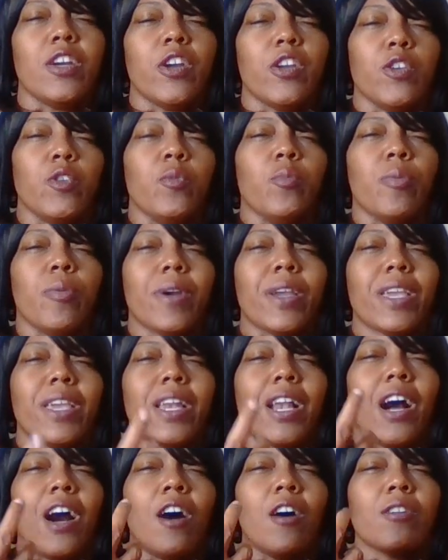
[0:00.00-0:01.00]
You bring
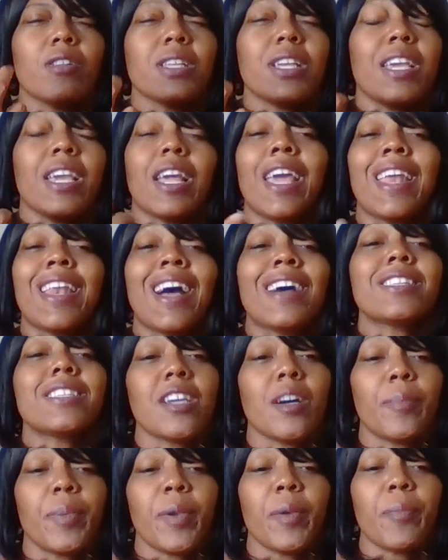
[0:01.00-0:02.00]
it all in. And I
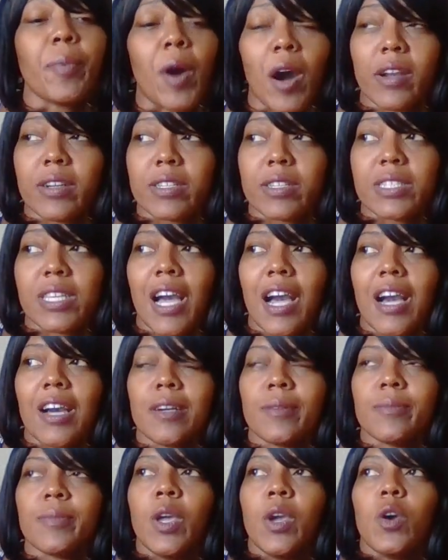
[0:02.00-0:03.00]
tell people all the
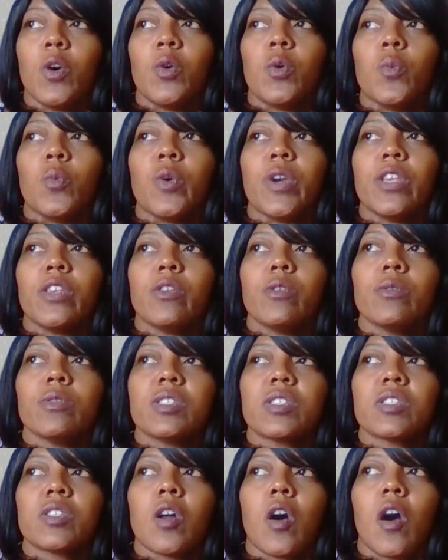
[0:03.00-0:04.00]
time, when you
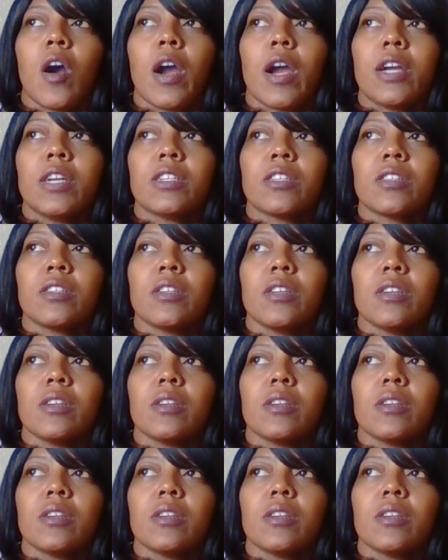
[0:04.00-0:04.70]
start